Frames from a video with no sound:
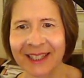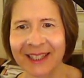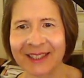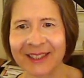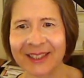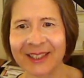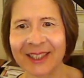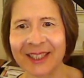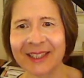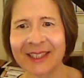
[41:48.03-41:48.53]

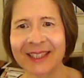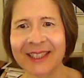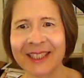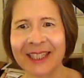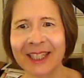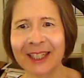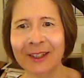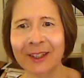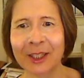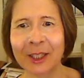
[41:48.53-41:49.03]

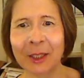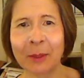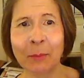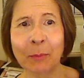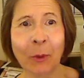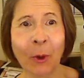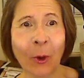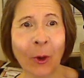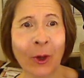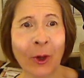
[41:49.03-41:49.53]
Sincerely,
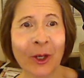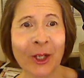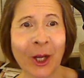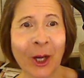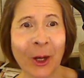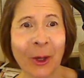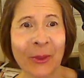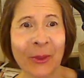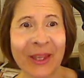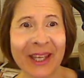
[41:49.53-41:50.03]

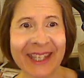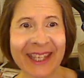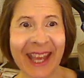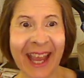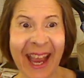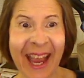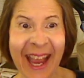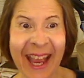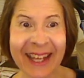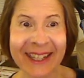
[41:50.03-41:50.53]
Borgo the
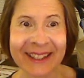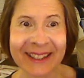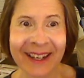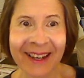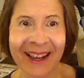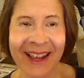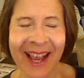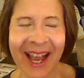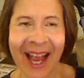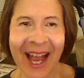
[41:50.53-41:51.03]
cat?
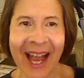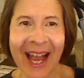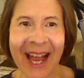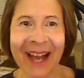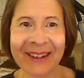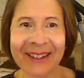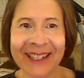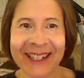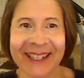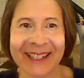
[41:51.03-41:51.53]

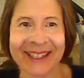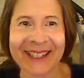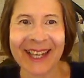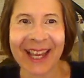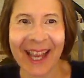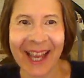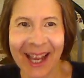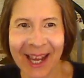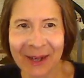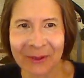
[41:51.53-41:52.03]
How did a
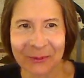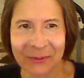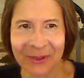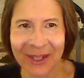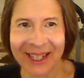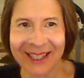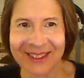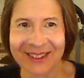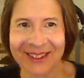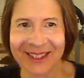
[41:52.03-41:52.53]
cat
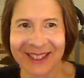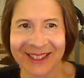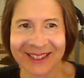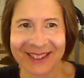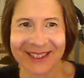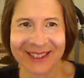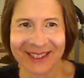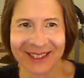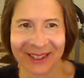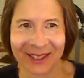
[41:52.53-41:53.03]
write
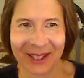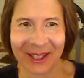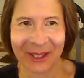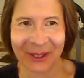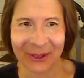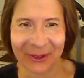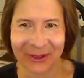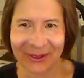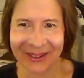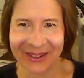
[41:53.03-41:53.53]
Jesus a
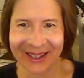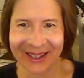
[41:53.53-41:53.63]
letter?